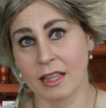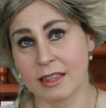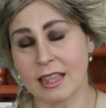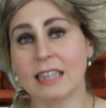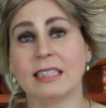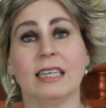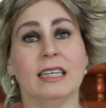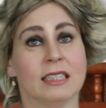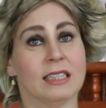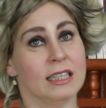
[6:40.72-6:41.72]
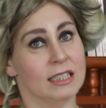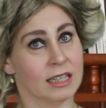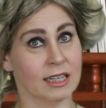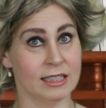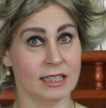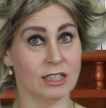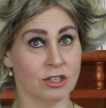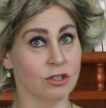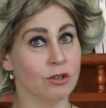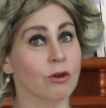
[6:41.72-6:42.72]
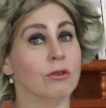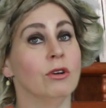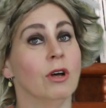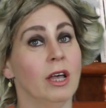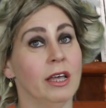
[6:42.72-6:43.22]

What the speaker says: that is the traditional